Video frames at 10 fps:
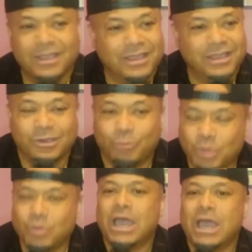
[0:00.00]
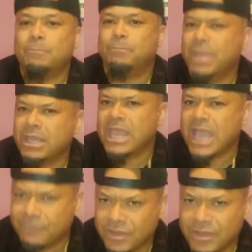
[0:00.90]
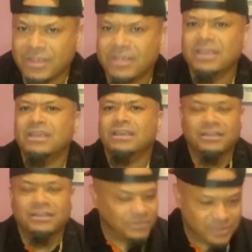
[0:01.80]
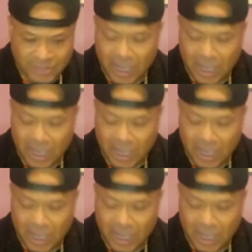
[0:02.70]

when you got big, heavy star